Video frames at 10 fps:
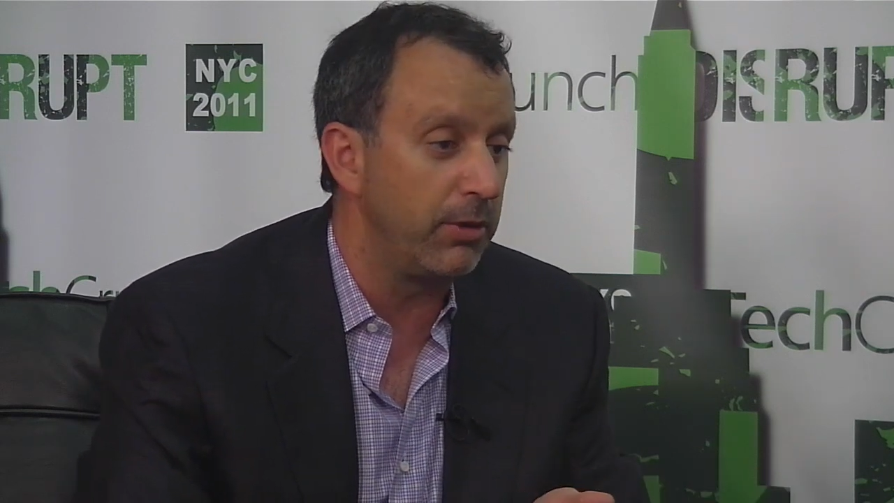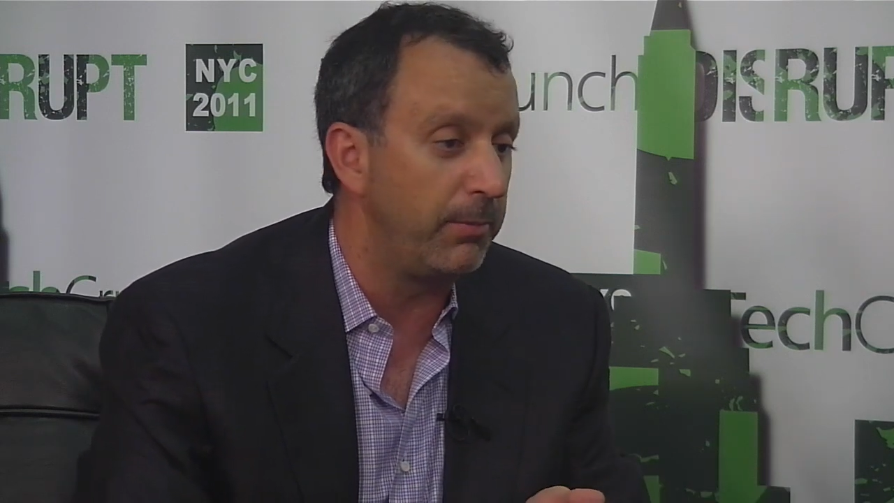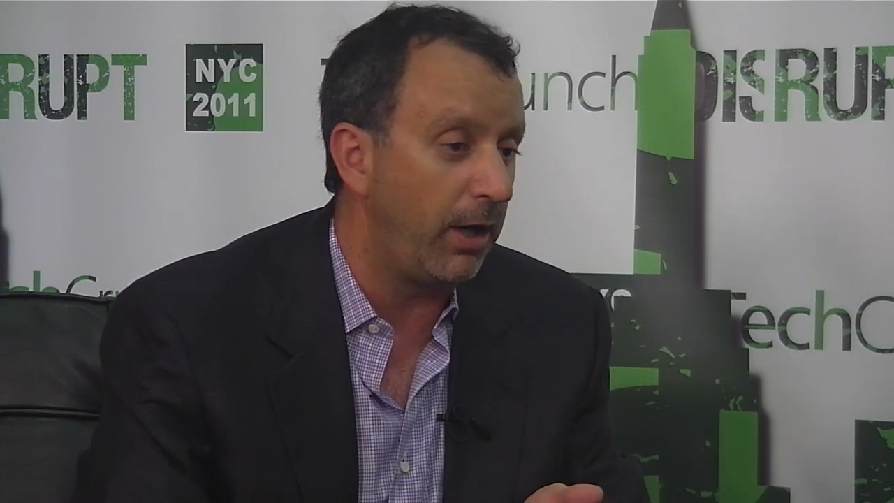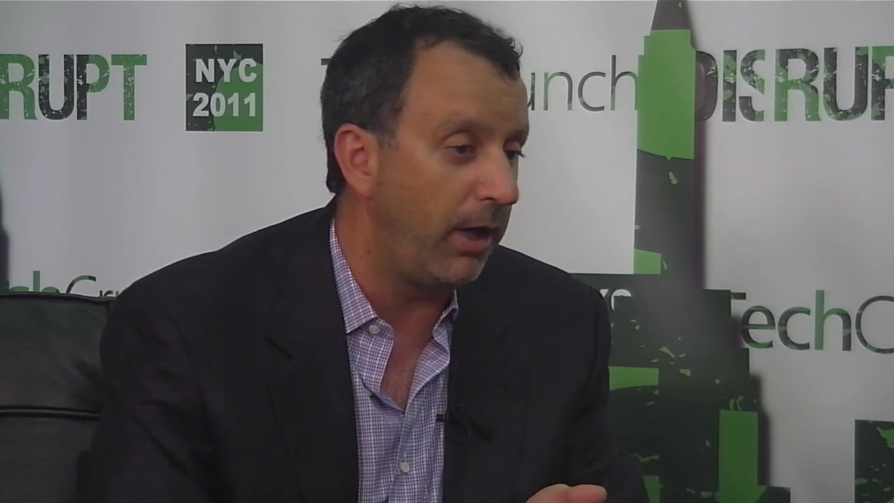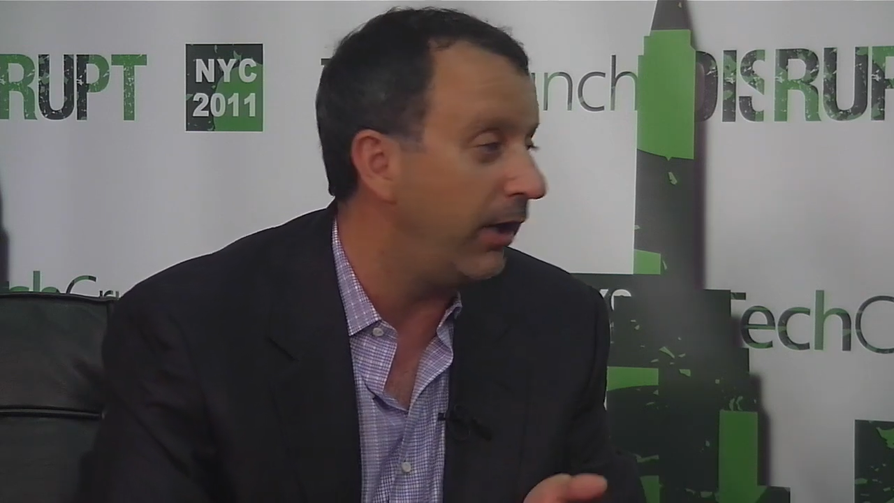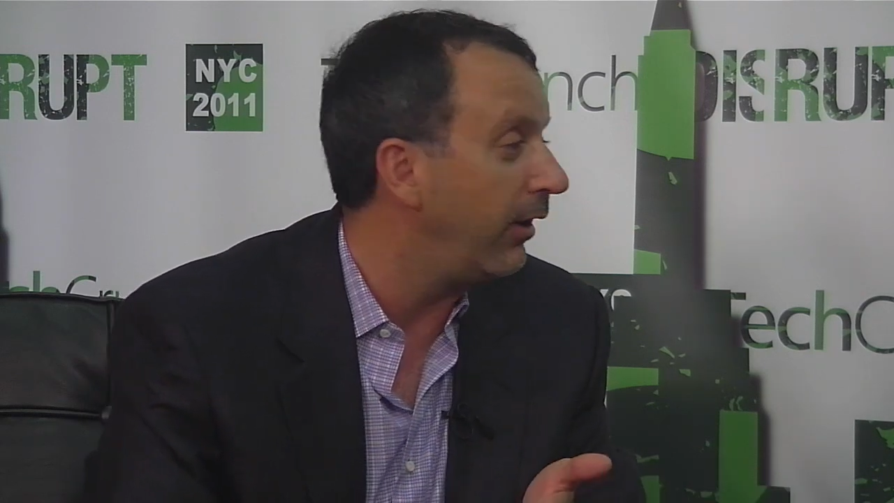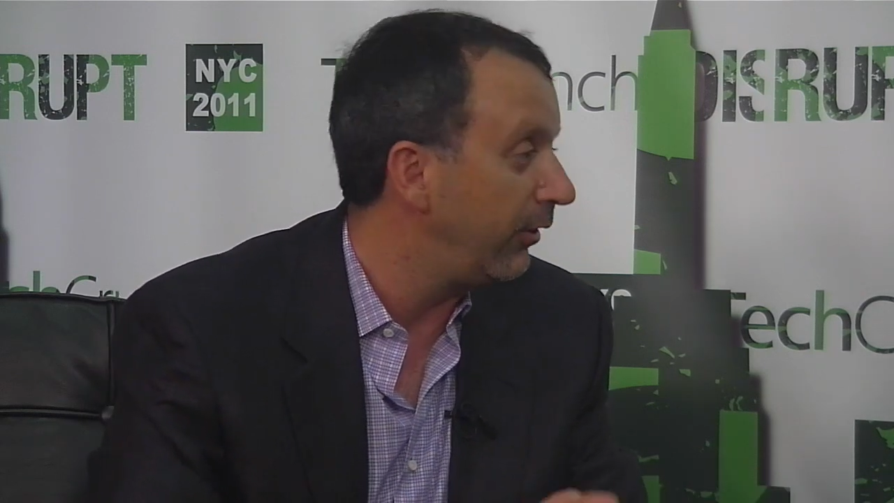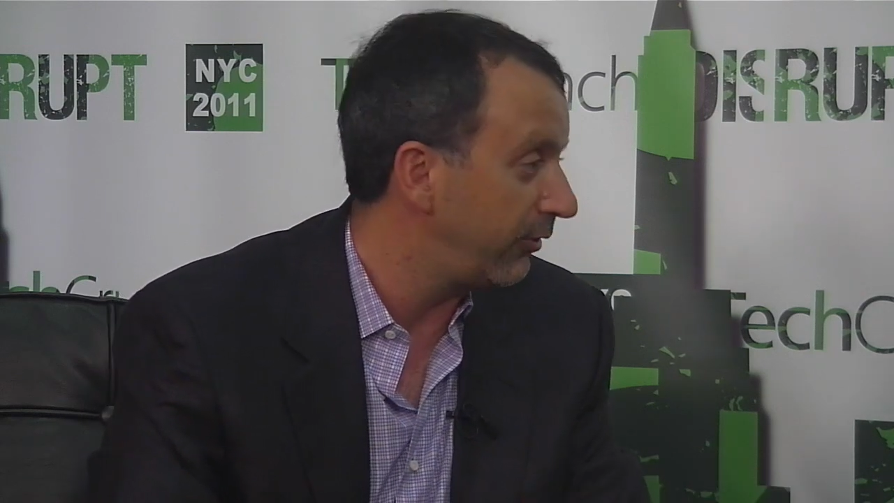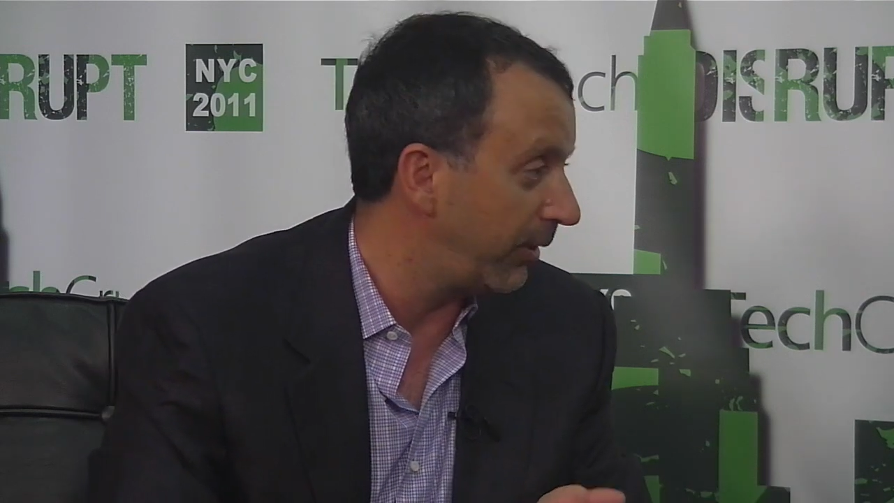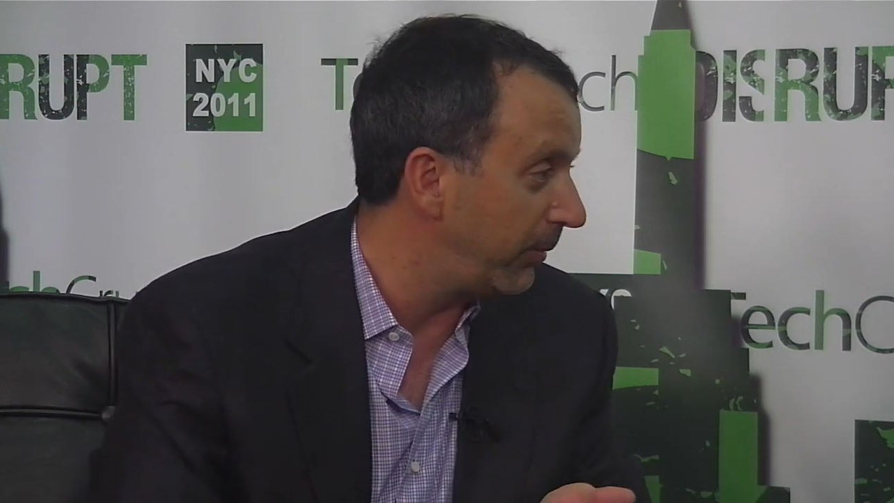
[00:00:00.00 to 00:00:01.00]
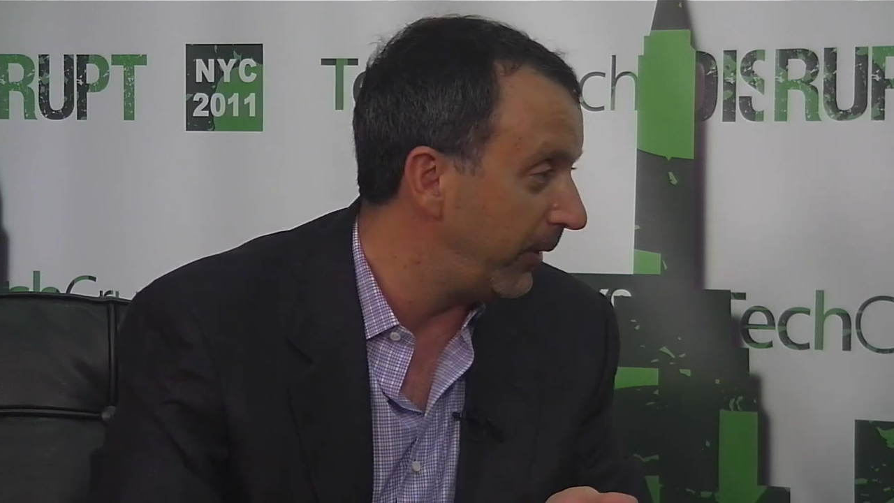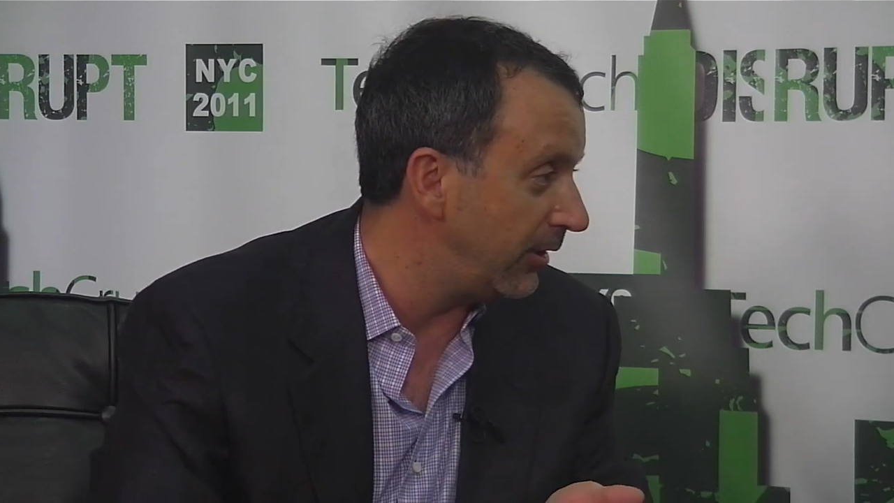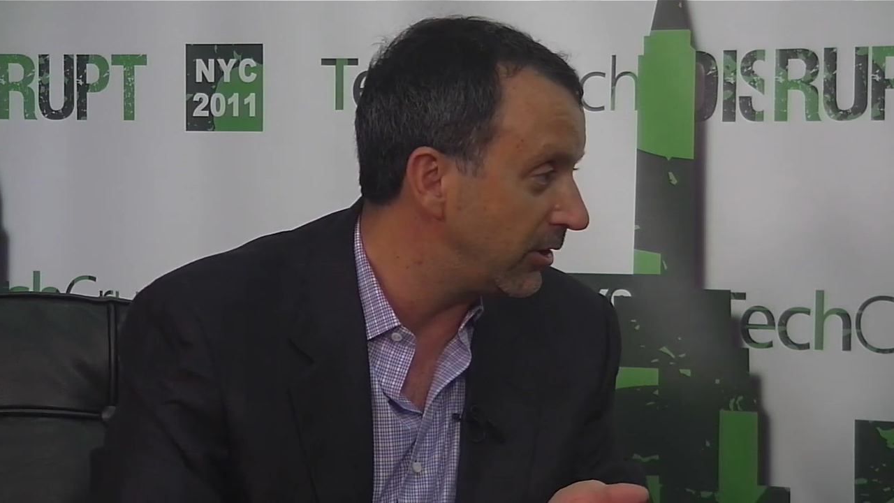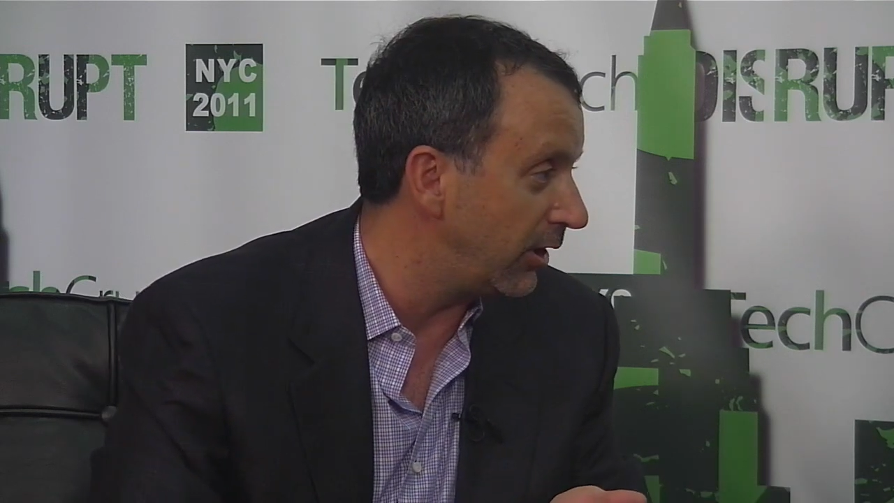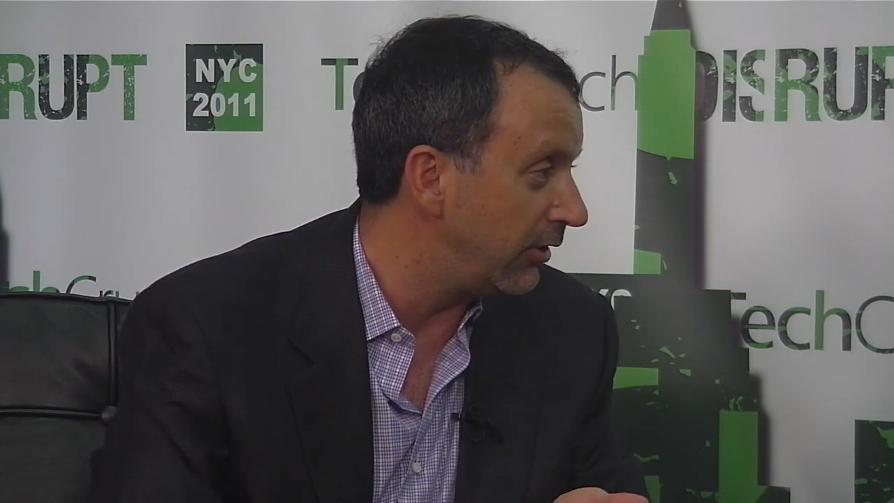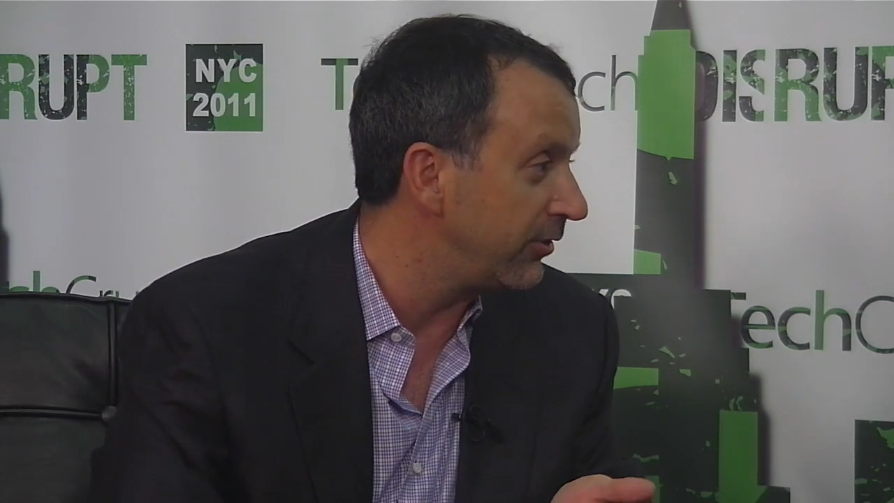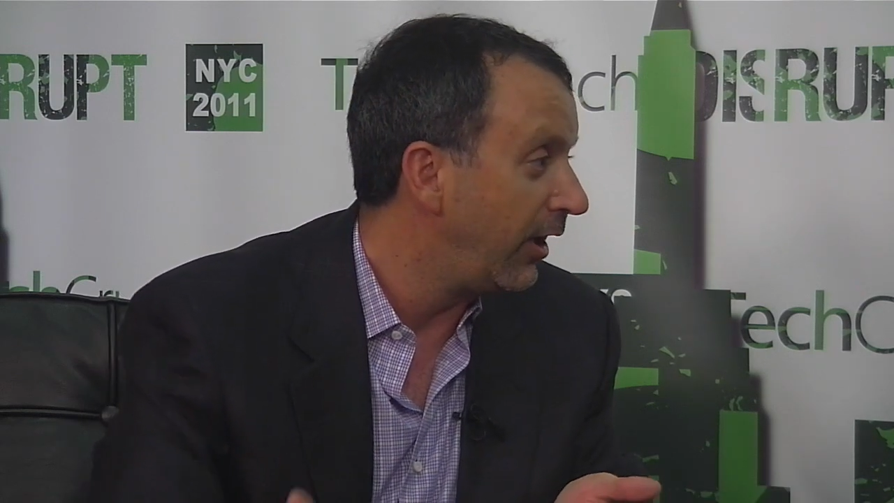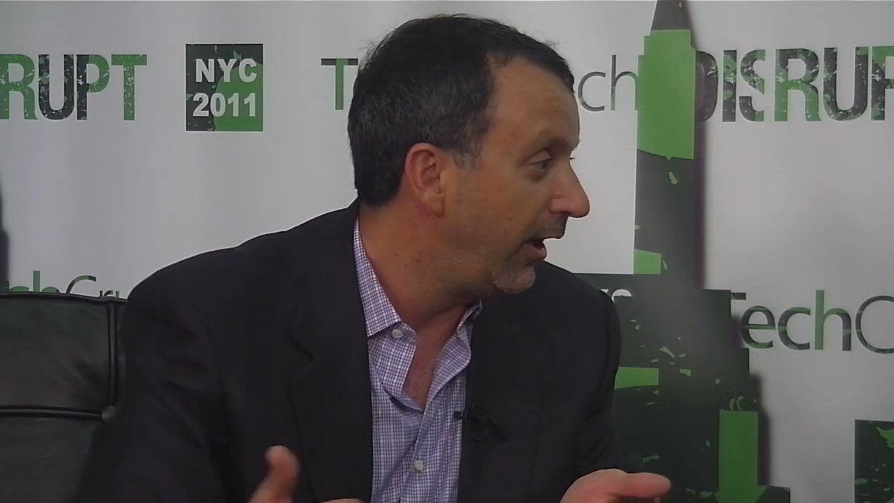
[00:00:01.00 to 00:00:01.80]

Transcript: to buy same amount of shares